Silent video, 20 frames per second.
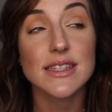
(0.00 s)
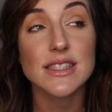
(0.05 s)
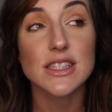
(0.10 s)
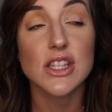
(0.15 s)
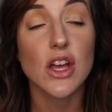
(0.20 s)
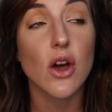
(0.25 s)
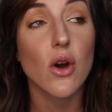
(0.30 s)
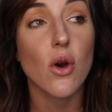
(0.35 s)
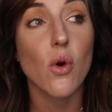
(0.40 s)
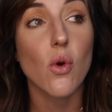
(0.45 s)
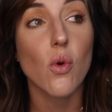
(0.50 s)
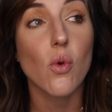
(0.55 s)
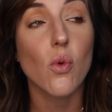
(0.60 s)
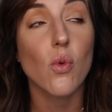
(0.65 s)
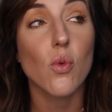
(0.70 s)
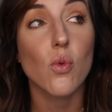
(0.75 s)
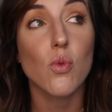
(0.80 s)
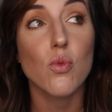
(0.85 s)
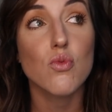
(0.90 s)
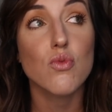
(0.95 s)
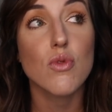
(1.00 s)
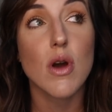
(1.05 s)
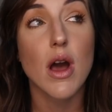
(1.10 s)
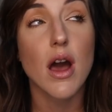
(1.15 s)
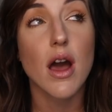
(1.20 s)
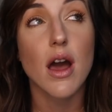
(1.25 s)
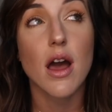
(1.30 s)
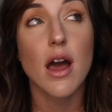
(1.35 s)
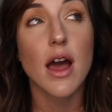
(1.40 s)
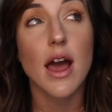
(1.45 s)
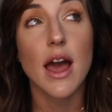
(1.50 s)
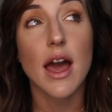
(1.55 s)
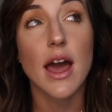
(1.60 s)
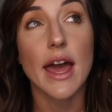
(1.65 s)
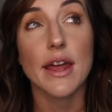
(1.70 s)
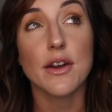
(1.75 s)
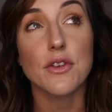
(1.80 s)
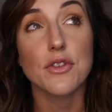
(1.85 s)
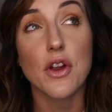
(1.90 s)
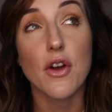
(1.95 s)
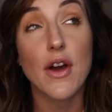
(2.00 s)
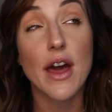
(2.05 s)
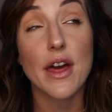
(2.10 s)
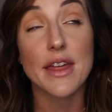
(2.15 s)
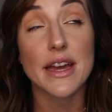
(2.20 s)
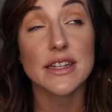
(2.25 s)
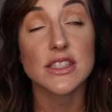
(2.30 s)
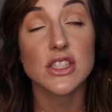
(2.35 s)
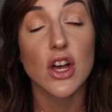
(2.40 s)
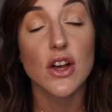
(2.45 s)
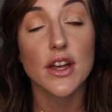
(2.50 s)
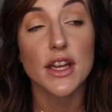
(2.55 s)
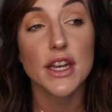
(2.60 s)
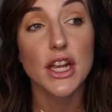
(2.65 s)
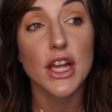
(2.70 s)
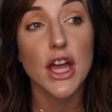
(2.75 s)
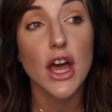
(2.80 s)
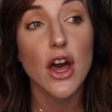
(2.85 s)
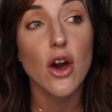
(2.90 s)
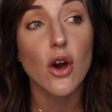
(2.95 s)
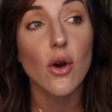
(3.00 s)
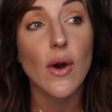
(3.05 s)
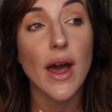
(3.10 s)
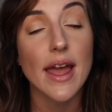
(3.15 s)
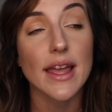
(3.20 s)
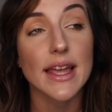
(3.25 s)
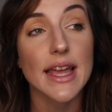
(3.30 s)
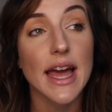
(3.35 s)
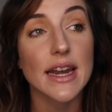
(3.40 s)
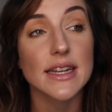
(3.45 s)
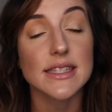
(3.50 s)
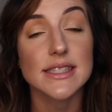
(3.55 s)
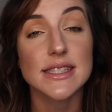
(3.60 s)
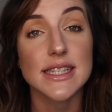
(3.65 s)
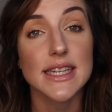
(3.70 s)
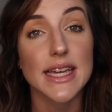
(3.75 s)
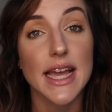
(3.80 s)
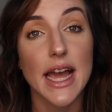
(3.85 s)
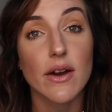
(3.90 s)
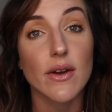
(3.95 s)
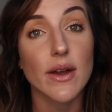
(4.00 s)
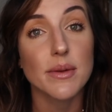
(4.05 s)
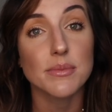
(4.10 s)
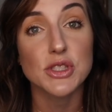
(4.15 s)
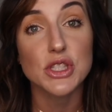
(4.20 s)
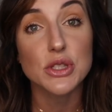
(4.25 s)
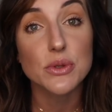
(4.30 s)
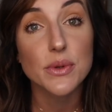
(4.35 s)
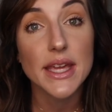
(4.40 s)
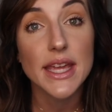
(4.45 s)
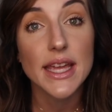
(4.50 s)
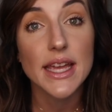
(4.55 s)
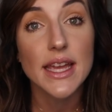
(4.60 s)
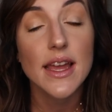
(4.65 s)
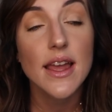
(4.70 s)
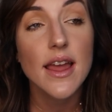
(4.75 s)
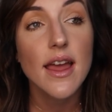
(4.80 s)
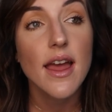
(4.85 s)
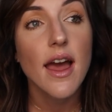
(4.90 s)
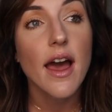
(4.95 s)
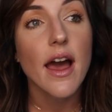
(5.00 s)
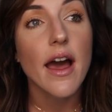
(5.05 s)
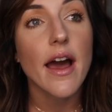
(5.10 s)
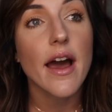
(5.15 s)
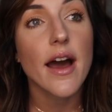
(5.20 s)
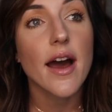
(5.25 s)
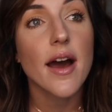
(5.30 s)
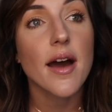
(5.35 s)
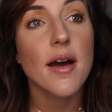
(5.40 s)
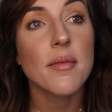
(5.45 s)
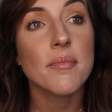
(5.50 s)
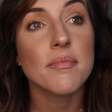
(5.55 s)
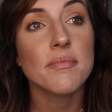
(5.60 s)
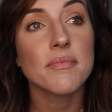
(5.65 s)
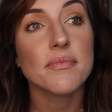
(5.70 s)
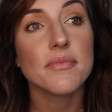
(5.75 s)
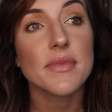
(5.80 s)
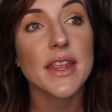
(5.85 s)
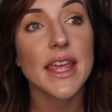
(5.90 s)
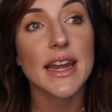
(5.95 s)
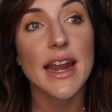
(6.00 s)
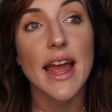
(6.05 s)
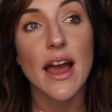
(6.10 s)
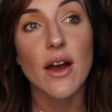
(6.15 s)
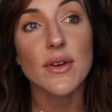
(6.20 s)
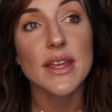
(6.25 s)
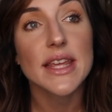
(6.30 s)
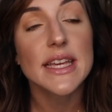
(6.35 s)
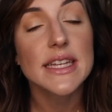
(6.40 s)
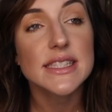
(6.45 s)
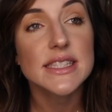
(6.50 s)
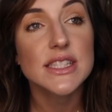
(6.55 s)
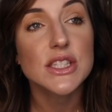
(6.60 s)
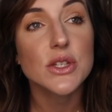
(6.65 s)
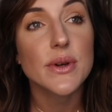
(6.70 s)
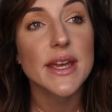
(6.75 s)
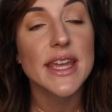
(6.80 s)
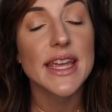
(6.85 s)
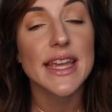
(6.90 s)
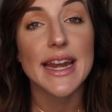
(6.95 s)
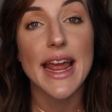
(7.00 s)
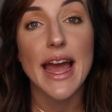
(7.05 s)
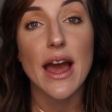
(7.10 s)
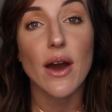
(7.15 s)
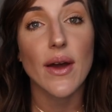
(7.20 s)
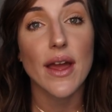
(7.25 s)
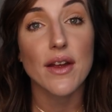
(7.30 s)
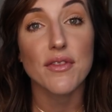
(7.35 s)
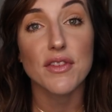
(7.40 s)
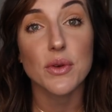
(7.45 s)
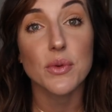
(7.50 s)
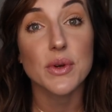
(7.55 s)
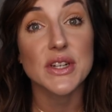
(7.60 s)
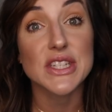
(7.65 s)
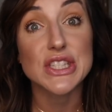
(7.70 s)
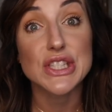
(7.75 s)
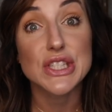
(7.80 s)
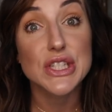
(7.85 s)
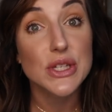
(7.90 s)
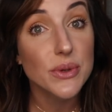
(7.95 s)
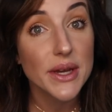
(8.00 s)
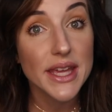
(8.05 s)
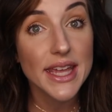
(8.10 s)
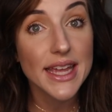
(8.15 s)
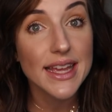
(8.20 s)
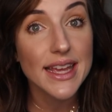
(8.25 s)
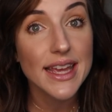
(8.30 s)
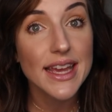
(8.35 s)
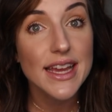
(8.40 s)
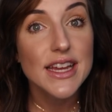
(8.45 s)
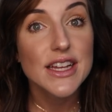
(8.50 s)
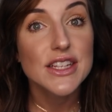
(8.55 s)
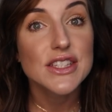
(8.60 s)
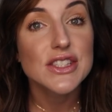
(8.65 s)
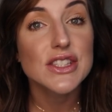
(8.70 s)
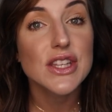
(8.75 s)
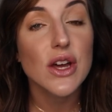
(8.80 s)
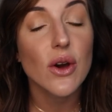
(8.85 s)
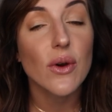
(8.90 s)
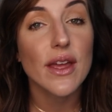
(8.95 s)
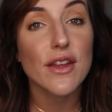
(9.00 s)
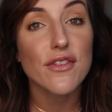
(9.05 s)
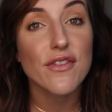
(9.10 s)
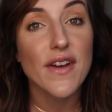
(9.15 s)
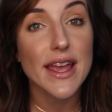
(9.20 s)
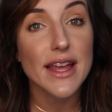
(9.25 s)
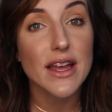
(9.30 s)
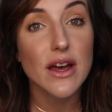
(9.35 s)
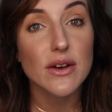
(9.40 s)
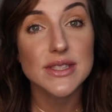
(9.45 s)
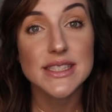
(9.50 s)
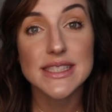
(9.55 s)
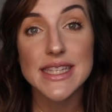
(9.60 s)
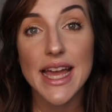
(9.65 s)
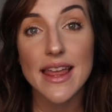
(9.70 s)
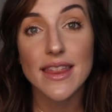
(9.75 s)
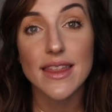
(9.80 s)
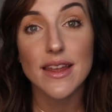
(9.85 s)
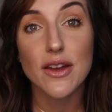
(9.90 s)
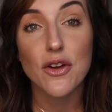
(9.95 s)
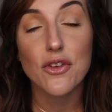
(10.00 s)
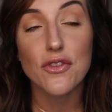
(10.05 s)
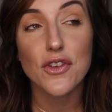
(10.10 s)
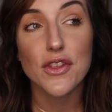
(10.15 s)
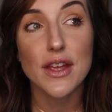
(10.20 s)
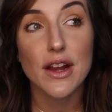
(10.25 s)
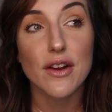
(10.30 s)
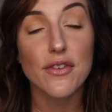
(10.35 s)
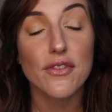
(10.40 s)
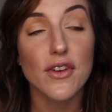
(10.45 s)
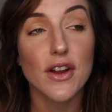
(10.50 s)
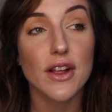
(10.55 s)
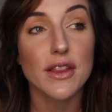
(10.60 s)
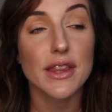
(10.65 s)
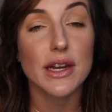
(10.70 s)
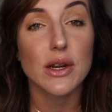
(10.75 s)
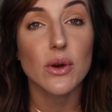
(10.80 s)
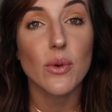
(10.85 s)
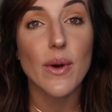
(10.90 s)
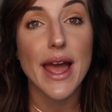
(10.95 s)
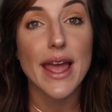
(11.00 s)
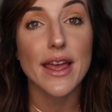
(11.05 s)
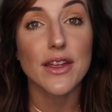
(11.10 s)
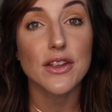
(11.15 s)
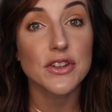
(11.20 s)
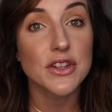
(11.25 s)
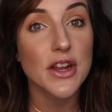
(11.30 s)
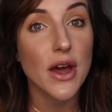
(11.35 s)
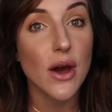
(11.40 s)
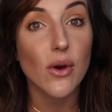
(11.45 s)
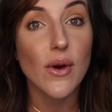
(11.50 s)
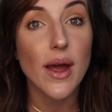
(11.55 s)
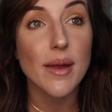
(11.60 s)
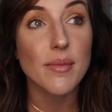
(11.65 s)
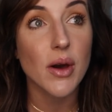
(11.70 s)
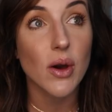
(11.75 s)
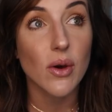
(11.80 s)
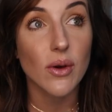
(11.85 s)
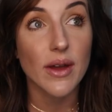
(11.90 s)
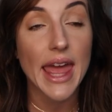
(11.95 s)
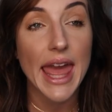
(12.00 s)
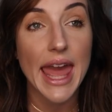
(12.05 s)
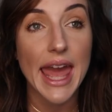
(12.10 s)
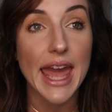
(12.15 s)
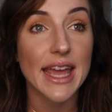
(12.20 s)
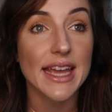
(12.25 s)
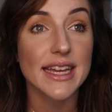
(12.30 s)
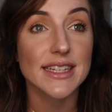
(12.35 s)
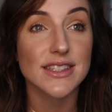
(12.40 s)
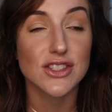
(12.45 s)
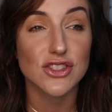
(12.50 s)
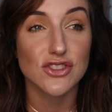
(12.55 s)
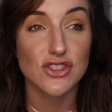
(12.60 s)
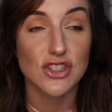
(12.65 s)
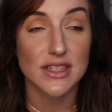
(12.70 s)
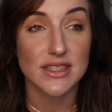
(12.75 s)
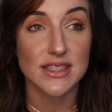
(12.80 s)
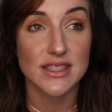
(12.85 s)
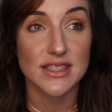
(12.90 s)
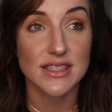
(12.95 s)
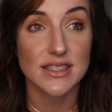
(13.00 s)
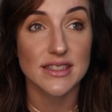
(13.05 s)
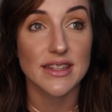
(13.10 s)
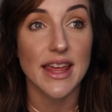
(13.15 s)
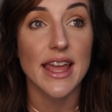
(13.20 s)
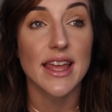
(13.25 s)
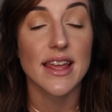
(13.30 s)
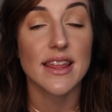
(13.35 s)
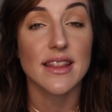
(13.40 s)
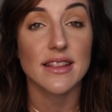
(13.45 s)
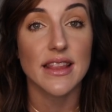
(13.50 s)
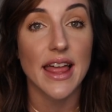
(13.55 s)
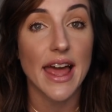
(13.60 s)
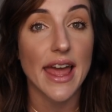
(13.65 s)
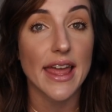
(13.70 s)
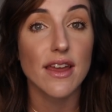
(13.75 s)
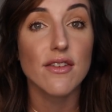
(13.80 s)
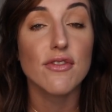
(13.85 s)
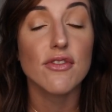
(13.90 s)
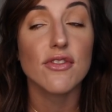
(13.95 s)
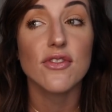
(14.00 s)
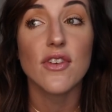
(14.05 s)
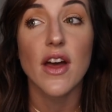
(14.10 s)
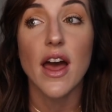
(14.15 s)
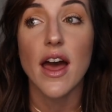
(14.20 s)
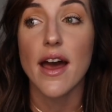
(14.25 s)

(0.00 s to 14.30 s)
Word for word: So I don't know how that's all gonna go. I gotta see how I'm doing um, and how he's doing and how everyone is doing. So if I go silent over there for a little while, no, I'm okay. It's just like life.